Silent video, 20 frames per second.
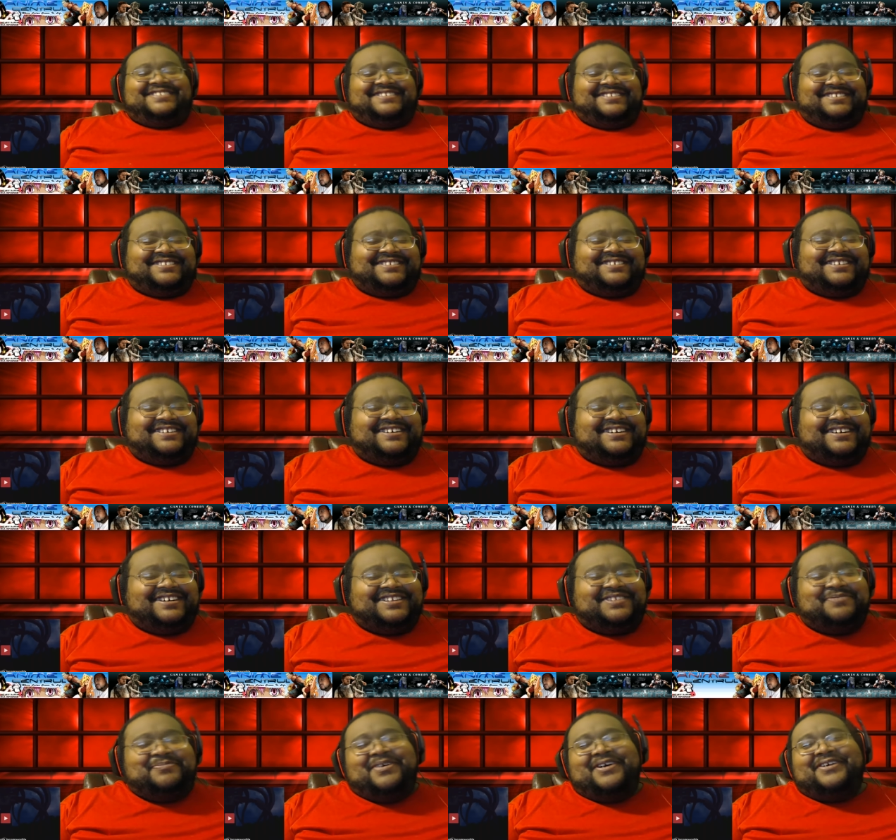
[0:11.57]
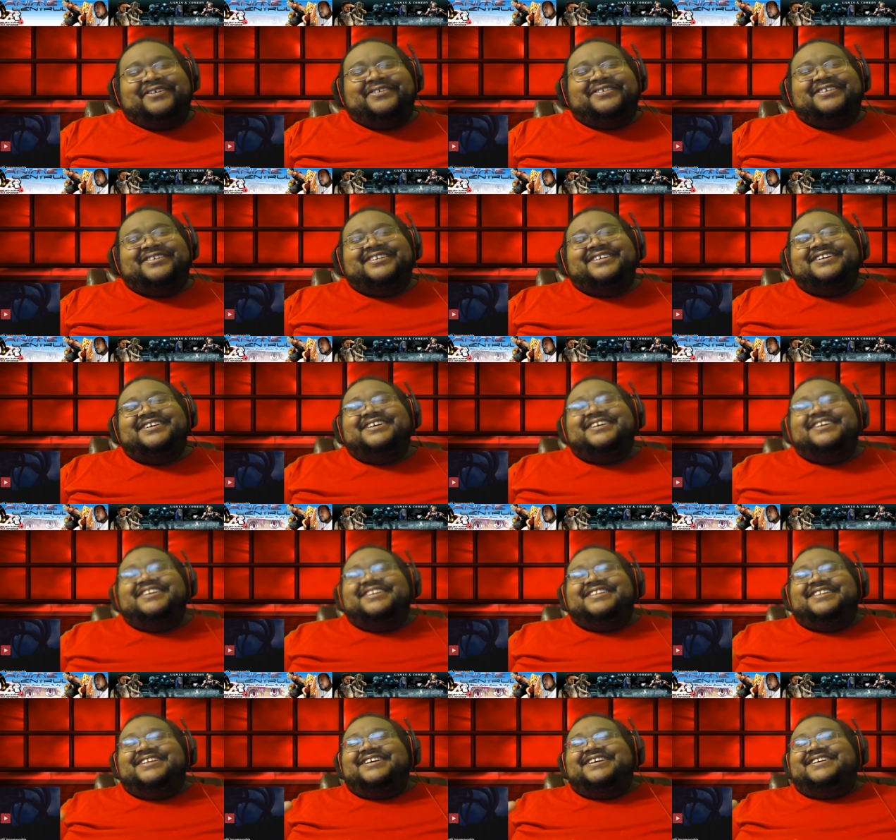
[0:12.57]
the mountain.
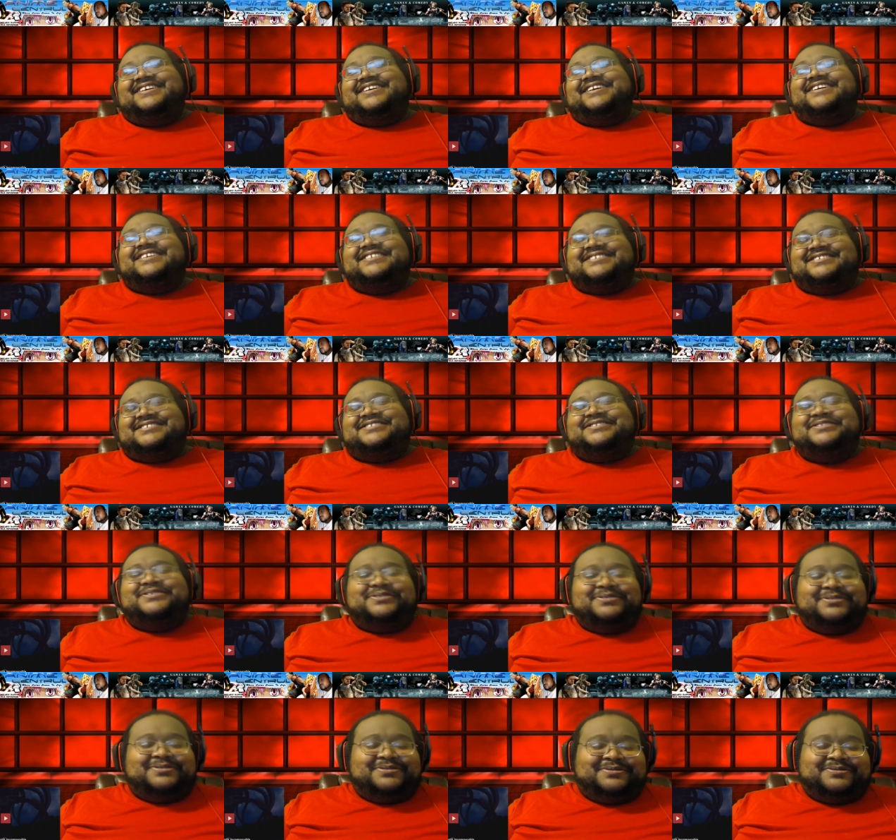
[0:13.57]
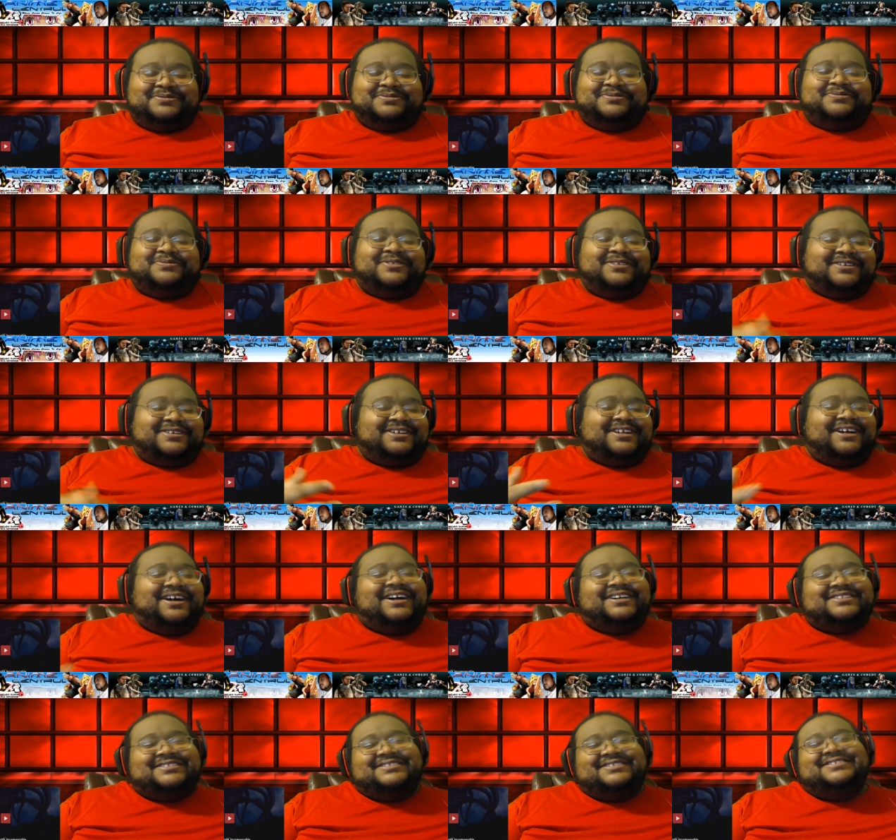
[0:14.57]
They get to where
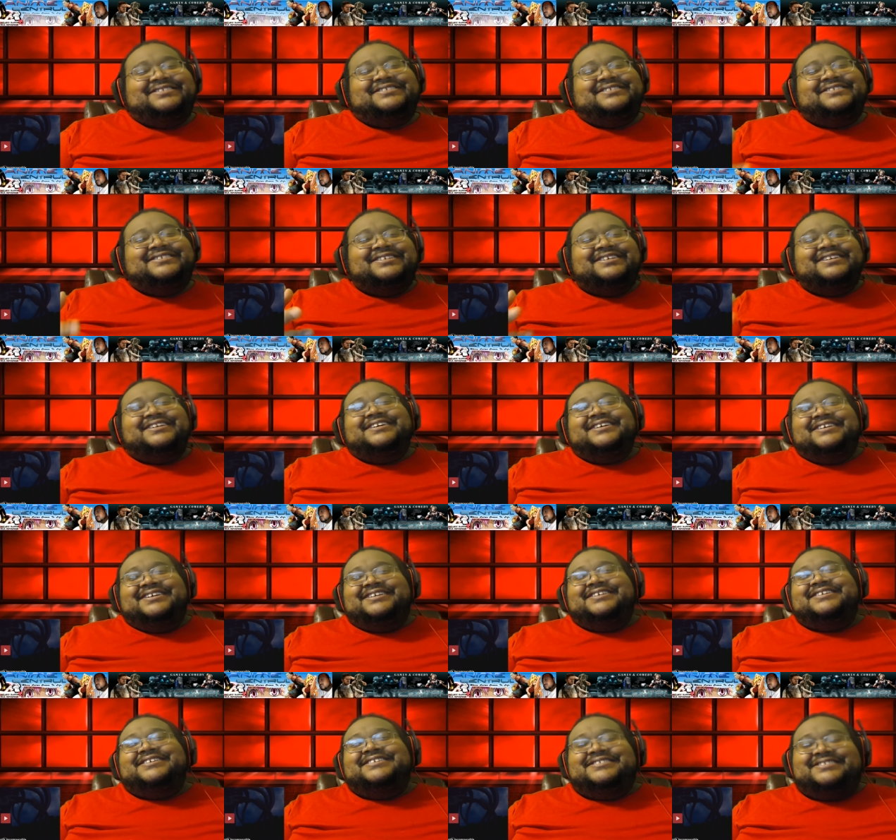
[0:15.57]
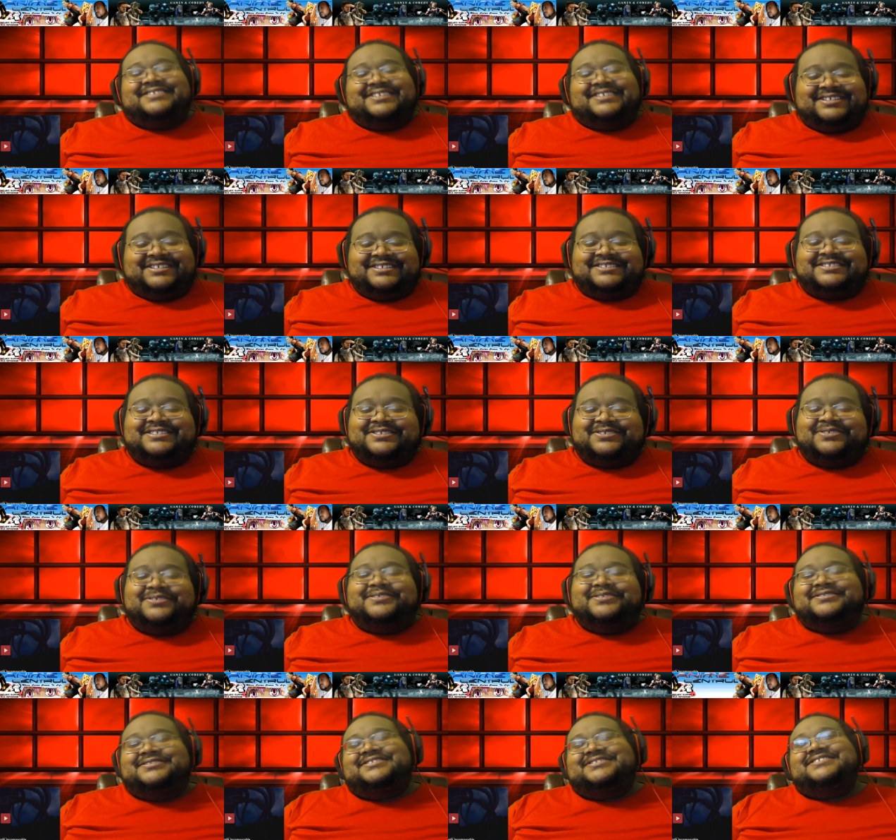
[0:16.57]
Class E is. They get to Coral
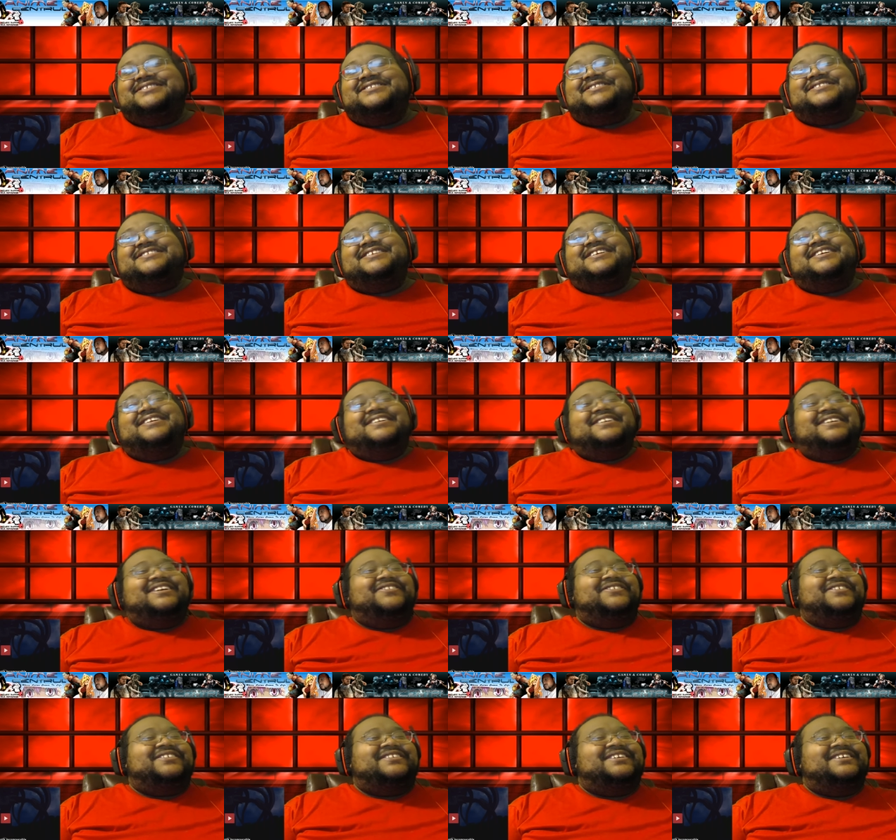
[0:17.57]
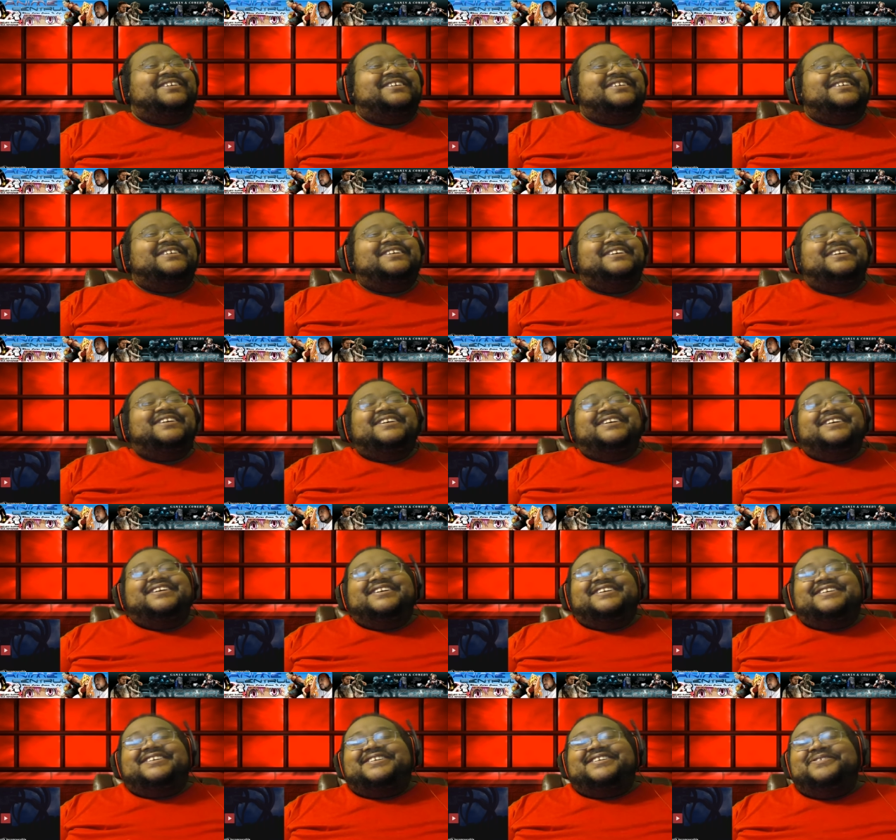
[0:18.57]
Sensei and everything.
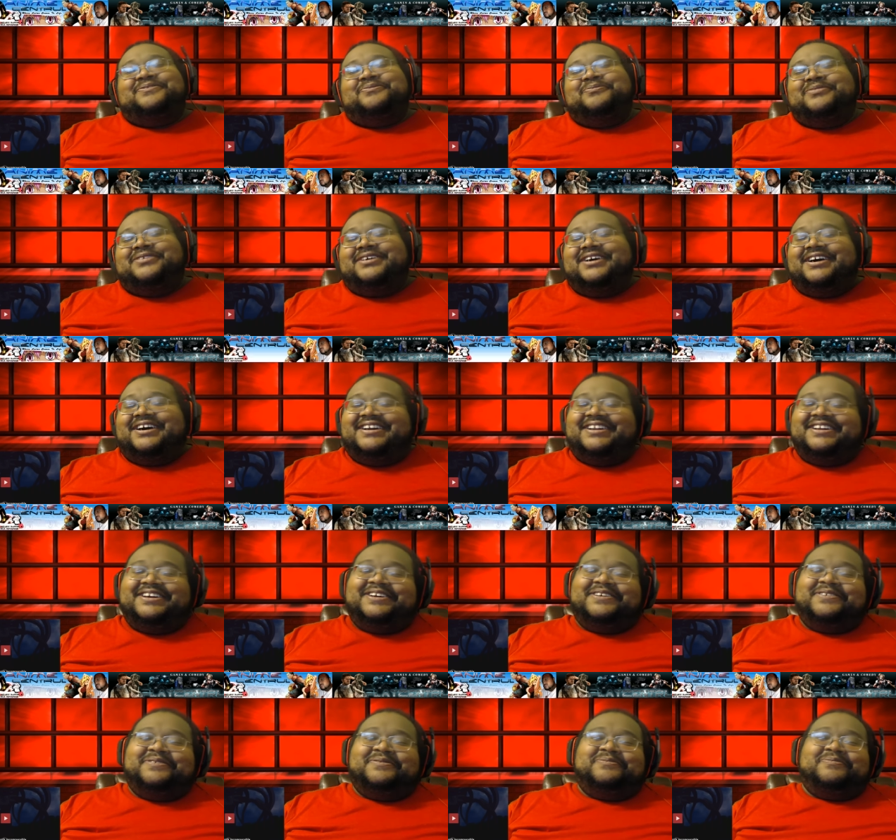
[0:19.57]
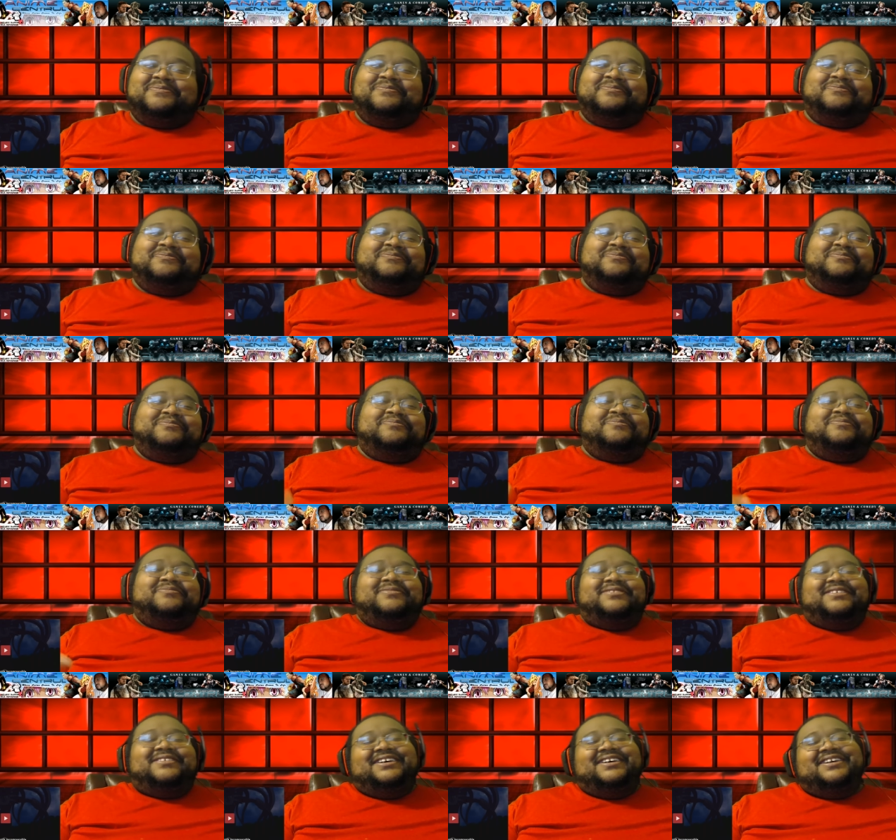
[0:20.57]
Give them goddamn,
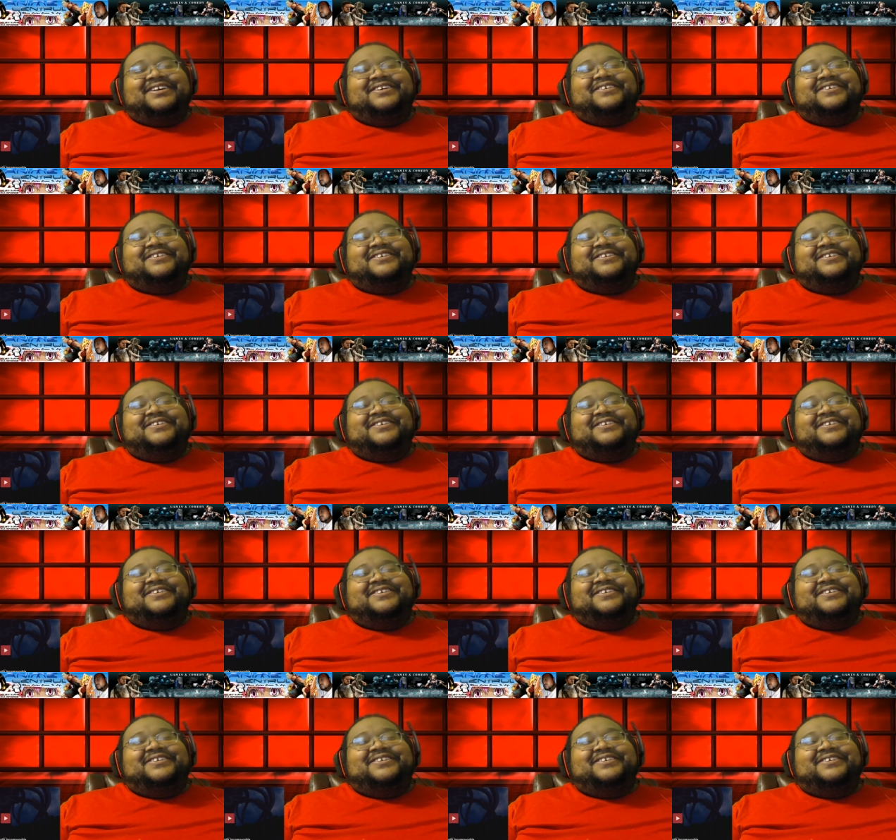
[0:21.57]
you know,